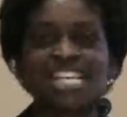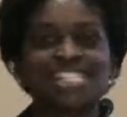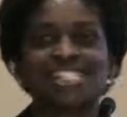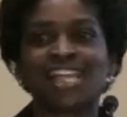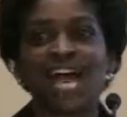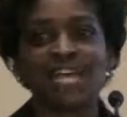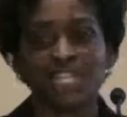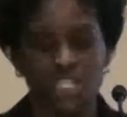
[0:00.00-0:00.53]
is
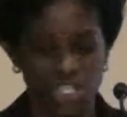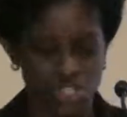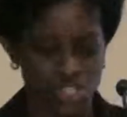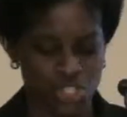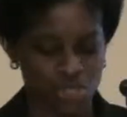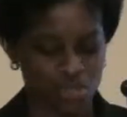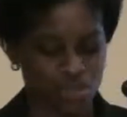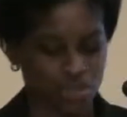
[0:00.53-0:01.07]
not an
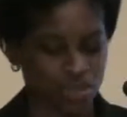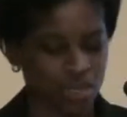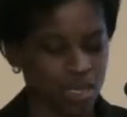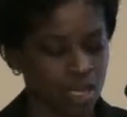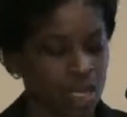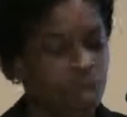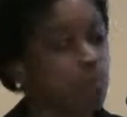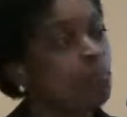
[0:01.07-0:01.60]
issue,
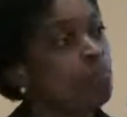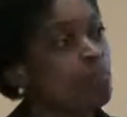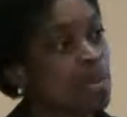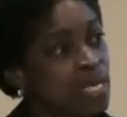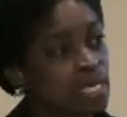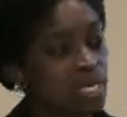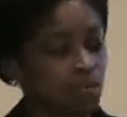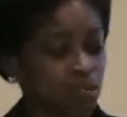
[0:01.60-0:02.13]

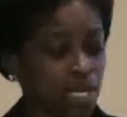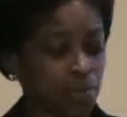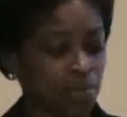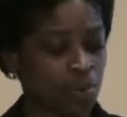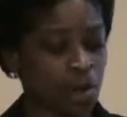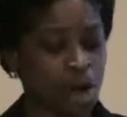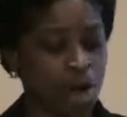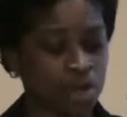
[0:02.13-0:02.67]
many
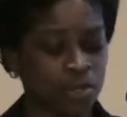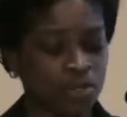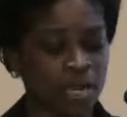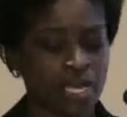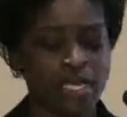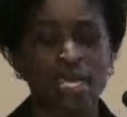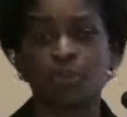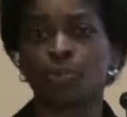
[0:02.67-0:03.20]
people aren't
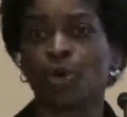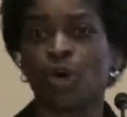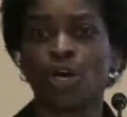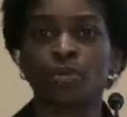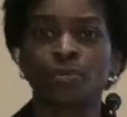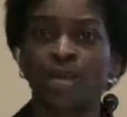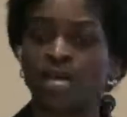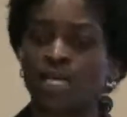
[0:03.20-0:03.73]
making
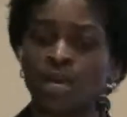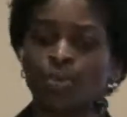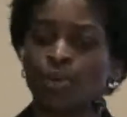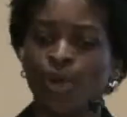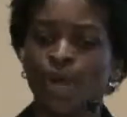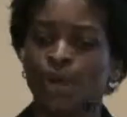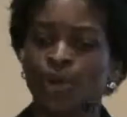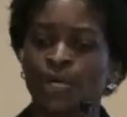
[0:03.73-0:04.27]
broadband a
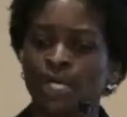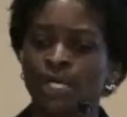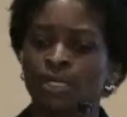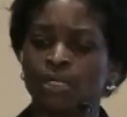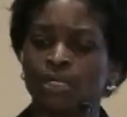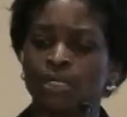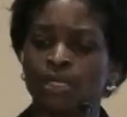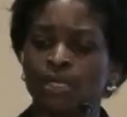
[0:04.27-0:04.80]
priority.
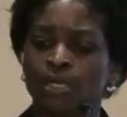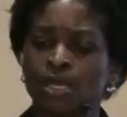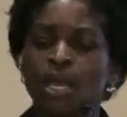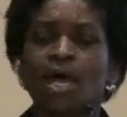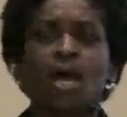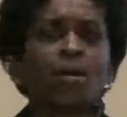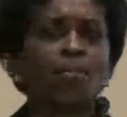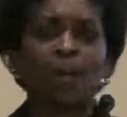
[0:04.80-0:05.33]

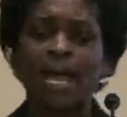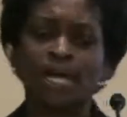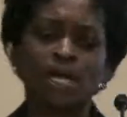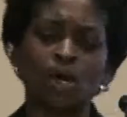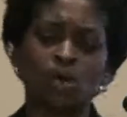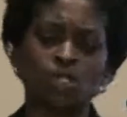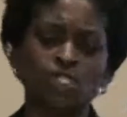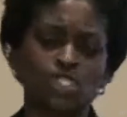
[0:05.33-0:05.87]
My
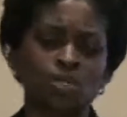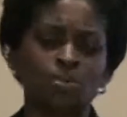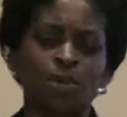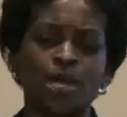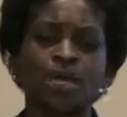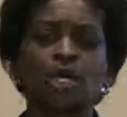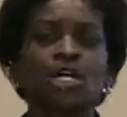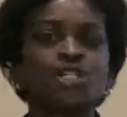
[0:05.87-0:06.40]
goal is to
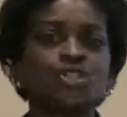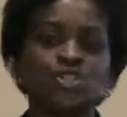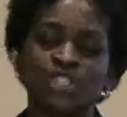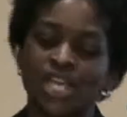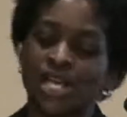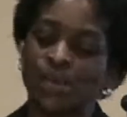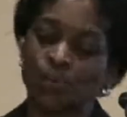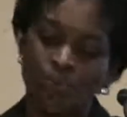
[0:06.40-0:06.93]
better
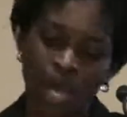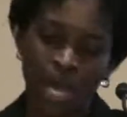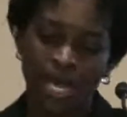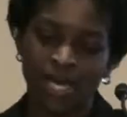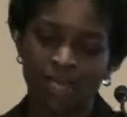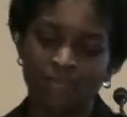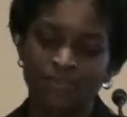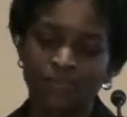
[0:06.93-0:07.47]
understand
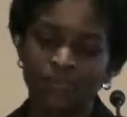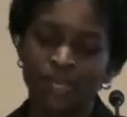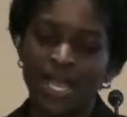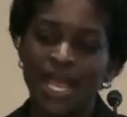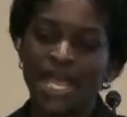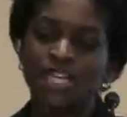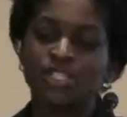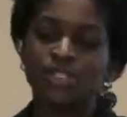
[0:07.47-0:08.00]
why
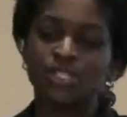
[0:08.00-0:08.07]
and